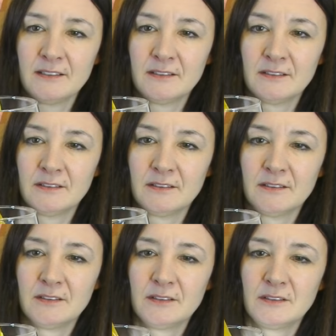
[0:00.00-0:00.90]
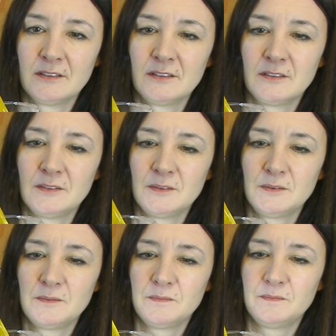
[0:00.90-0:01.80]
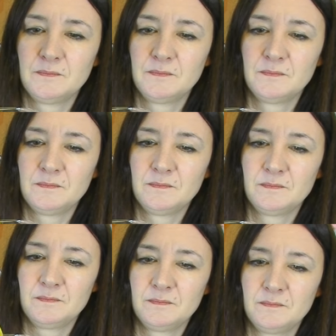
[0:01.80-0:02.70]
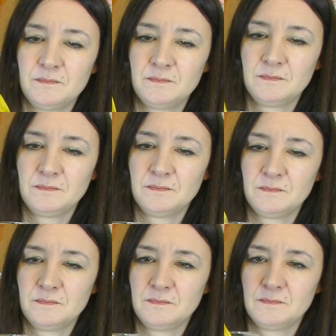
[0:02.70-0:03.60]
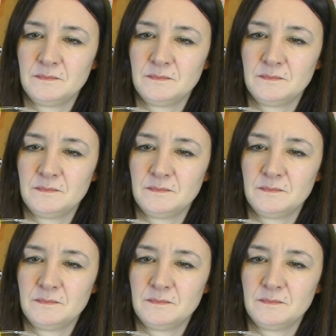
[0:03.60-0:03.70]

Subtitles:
(silence)